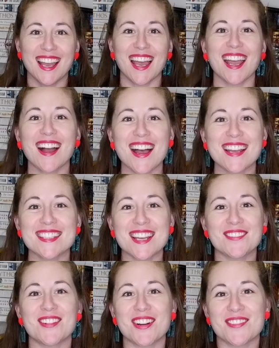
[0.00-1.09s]
Hey guys, and
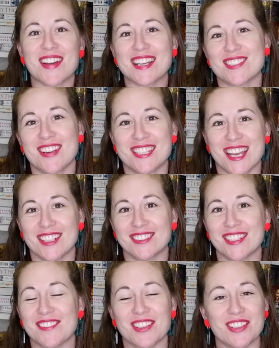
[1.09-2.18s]
welcome back to my channel.
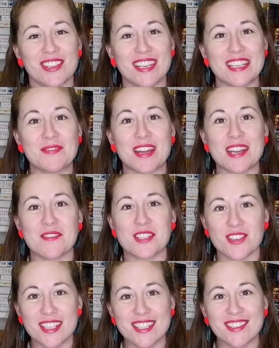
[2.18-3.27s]
If you're new here, my name is
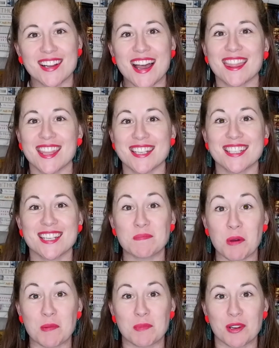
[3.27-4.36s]
Krystal and this is
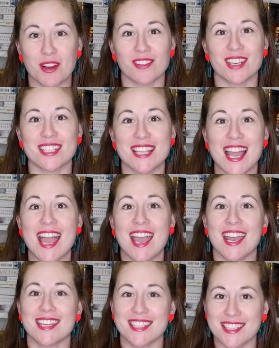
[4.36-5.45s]
Bond Book Reviews,
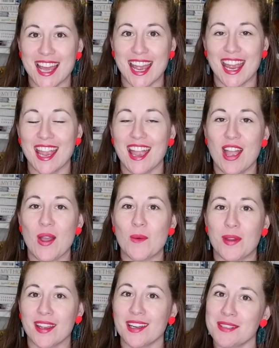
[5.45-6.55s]
and today
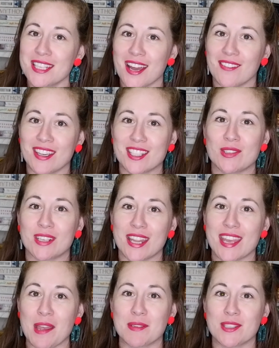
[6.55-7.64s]
we're going to be diving into another
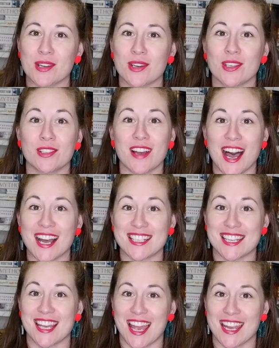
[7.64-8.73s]
episode of
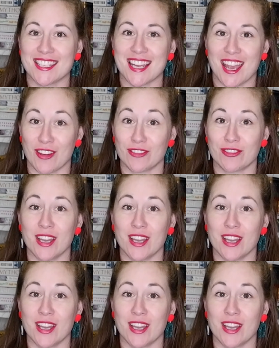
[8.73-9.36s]
RTHF.